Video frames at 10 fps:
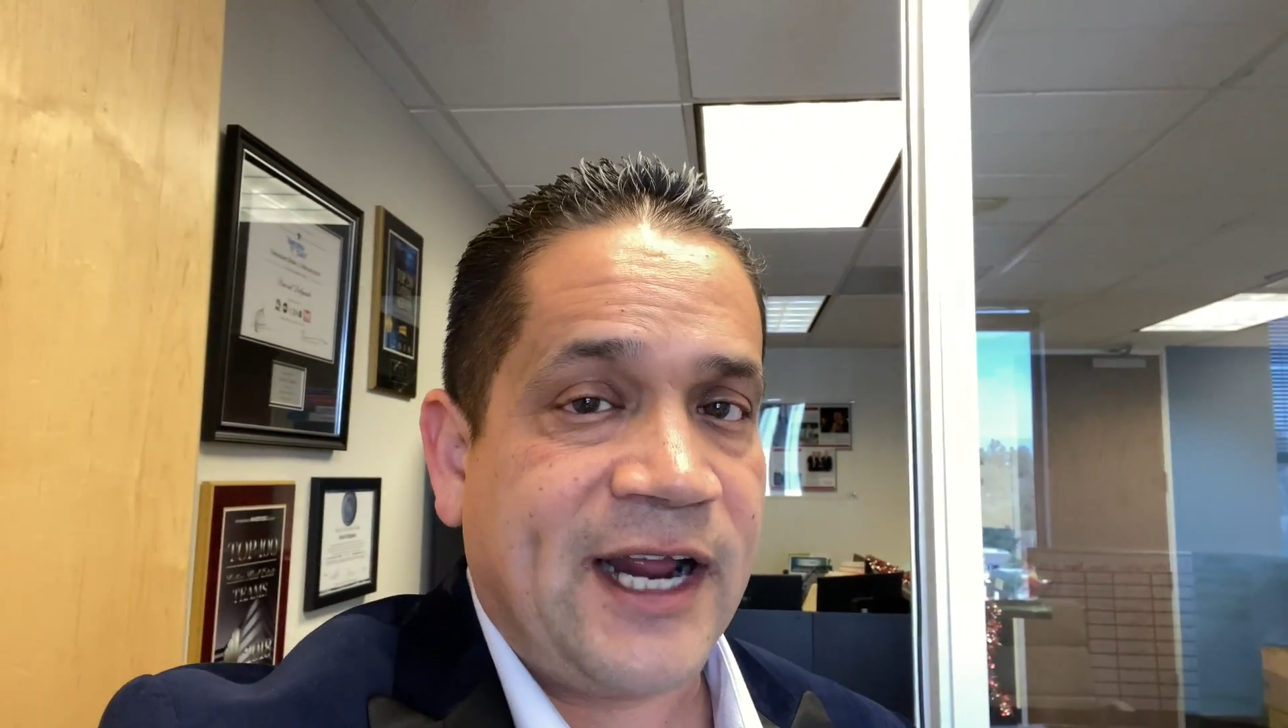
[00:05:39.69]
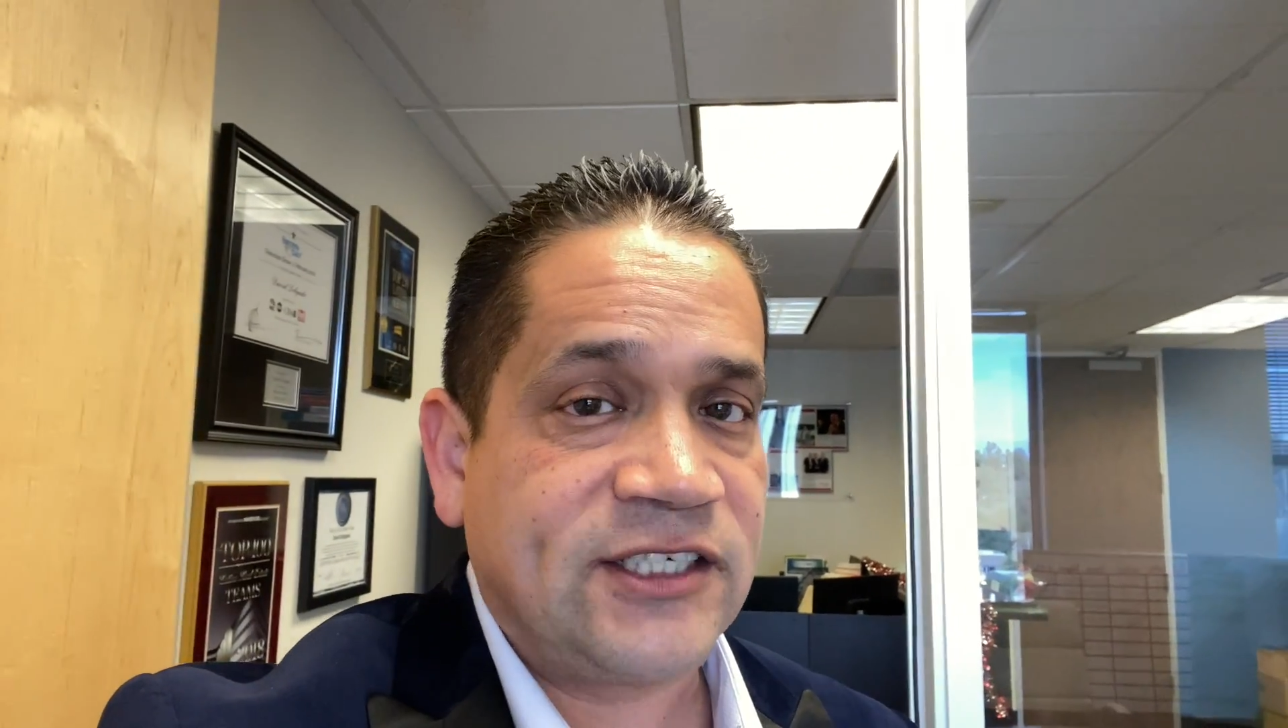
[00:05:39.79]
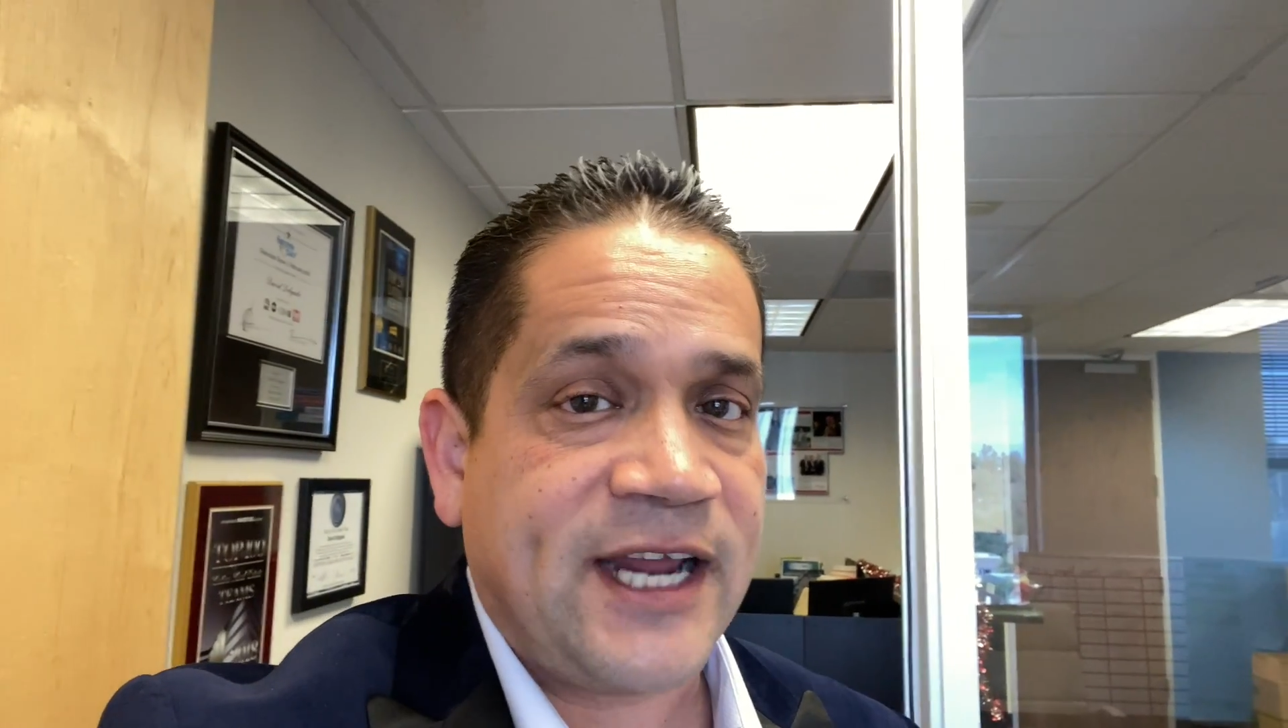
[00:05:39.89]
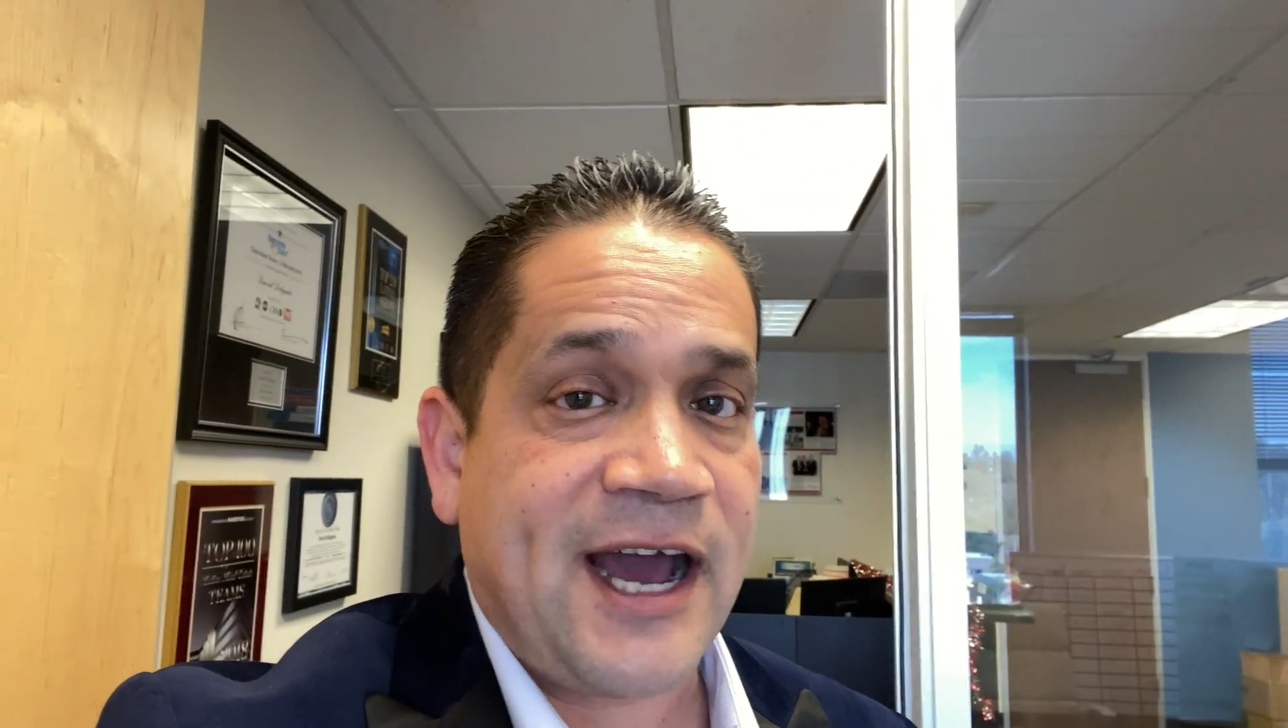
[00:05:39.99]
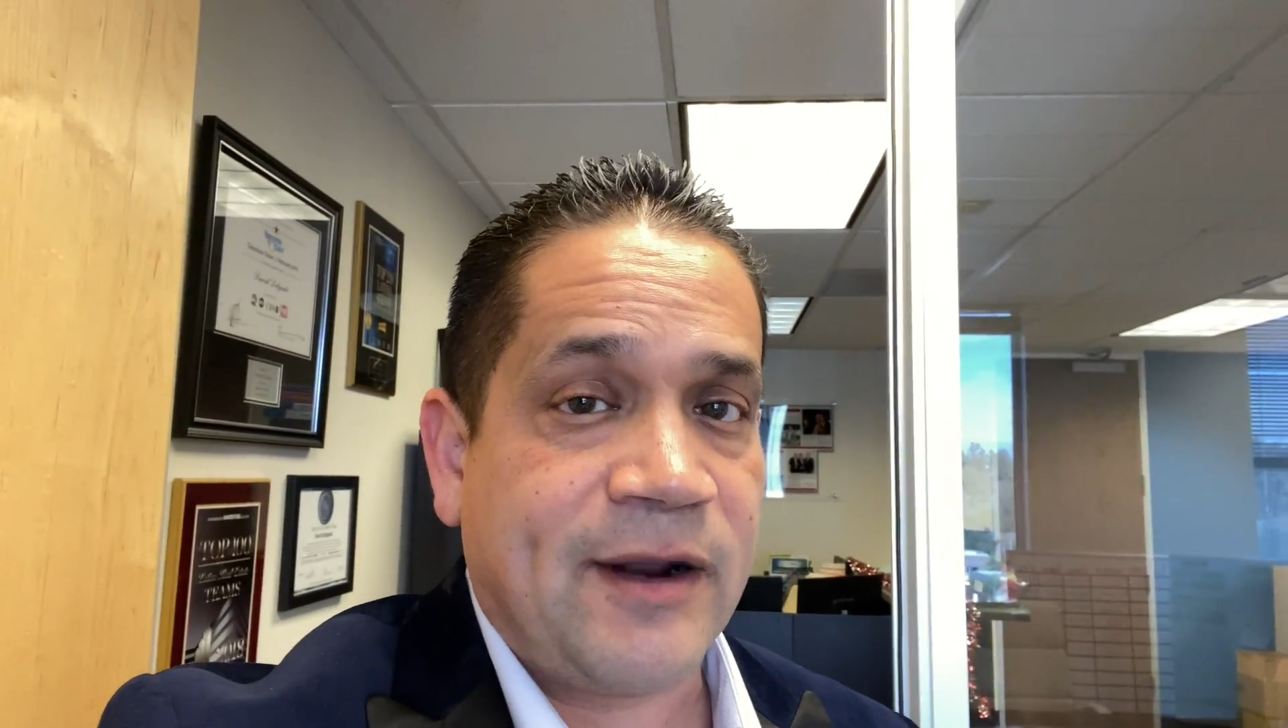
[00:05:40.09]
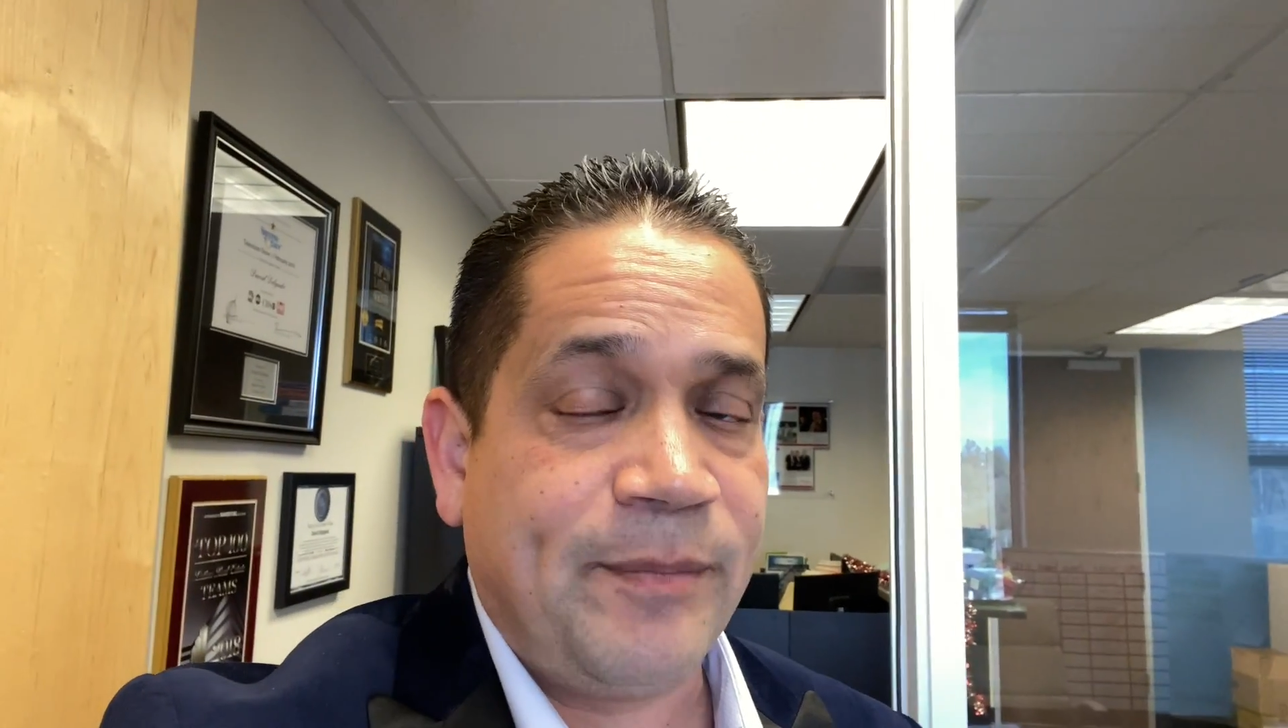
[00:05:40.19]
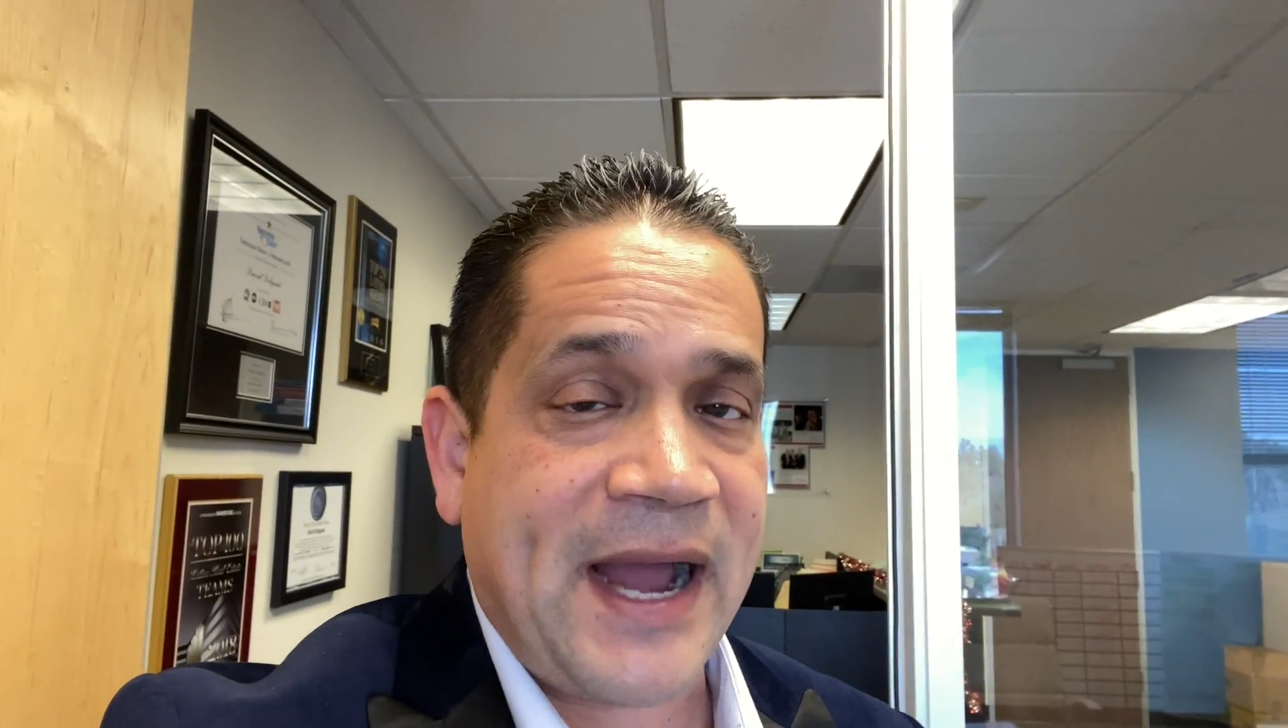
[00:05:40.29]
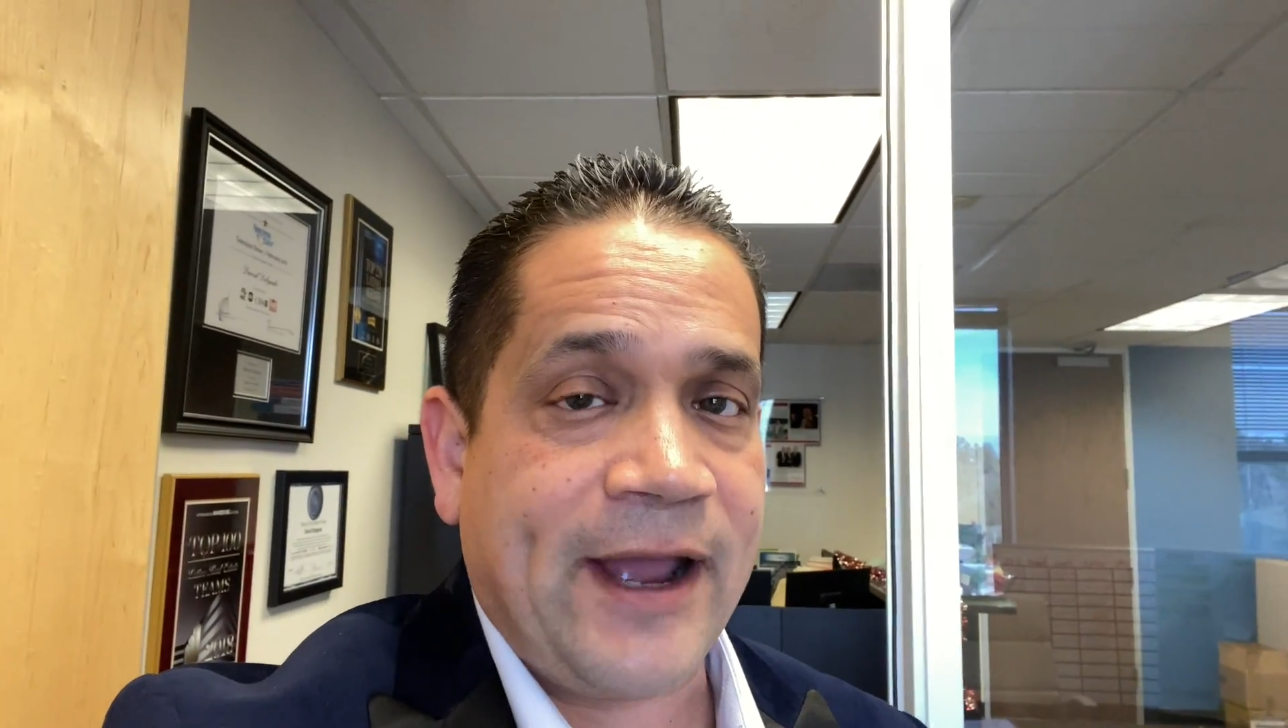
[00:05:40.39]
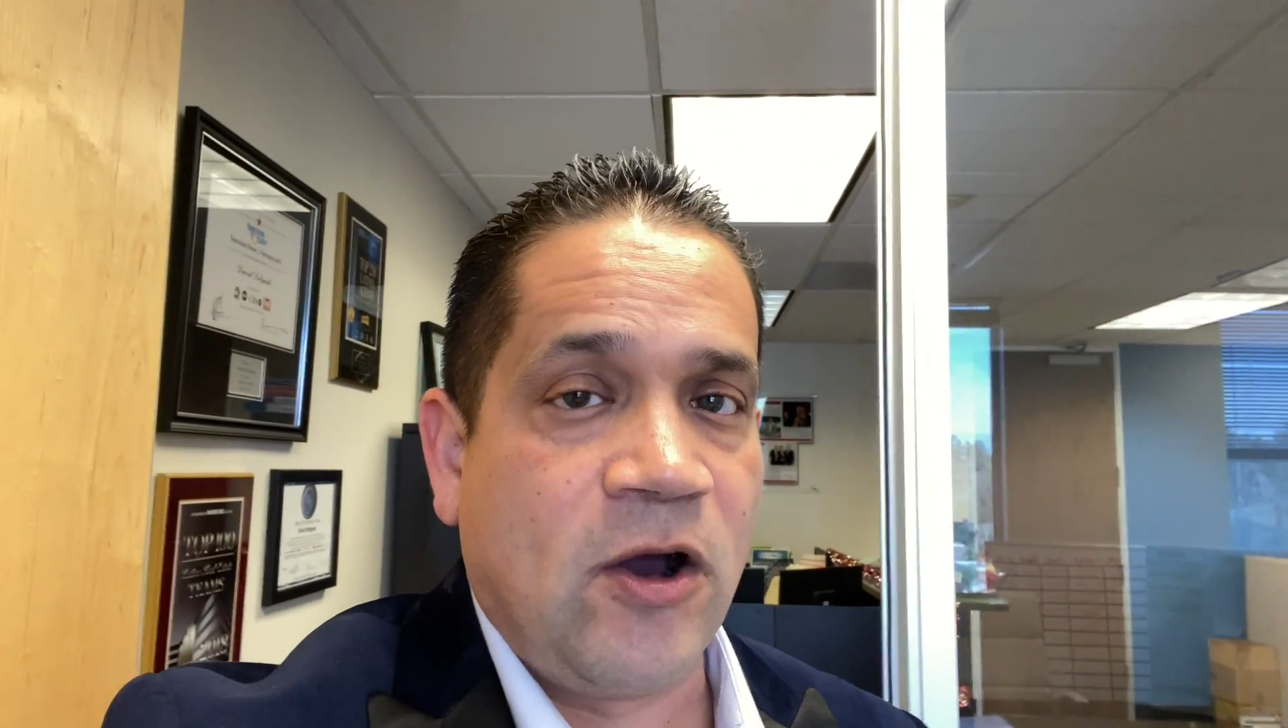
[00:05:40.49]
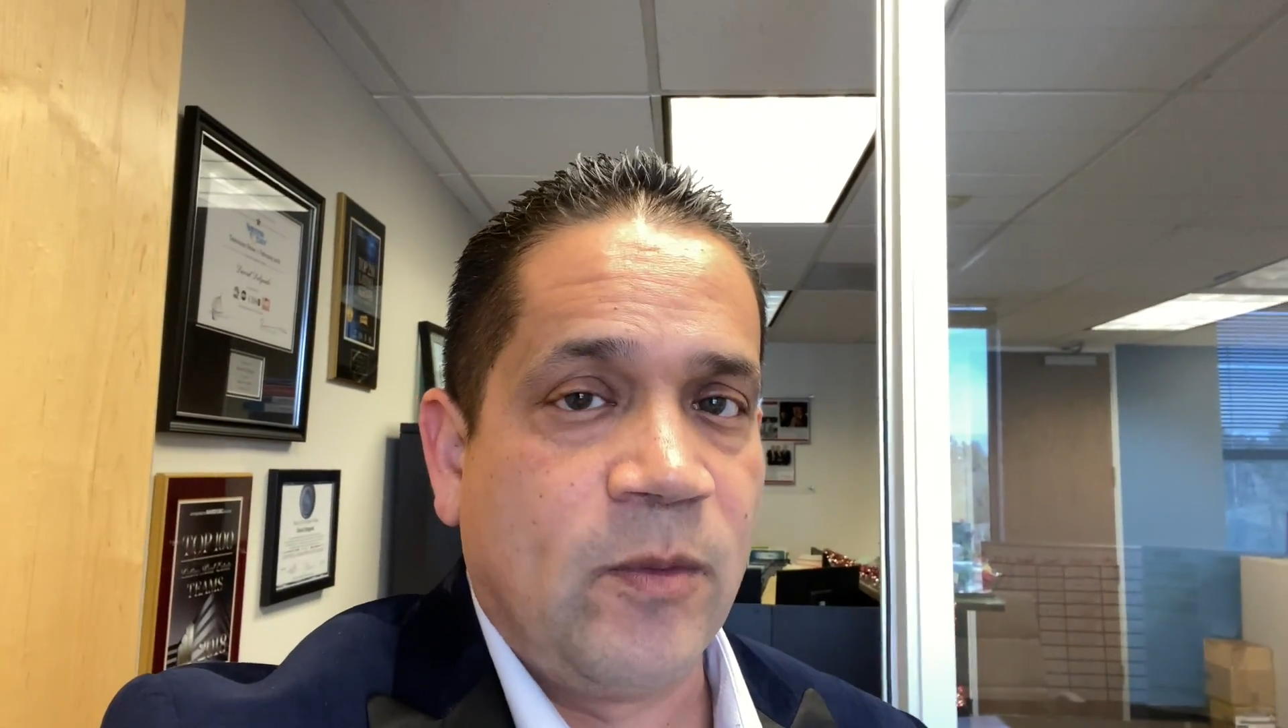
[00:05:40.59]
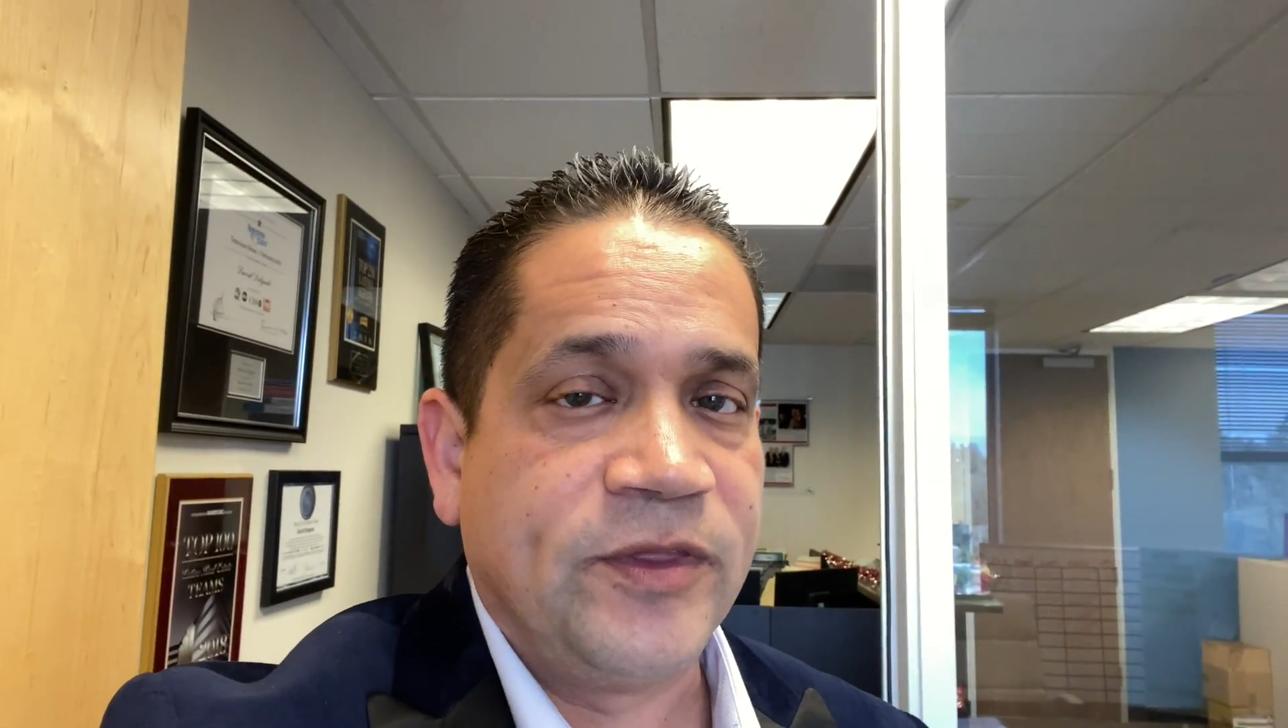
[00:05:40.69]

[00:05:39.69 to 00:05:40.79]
actually how to buy a home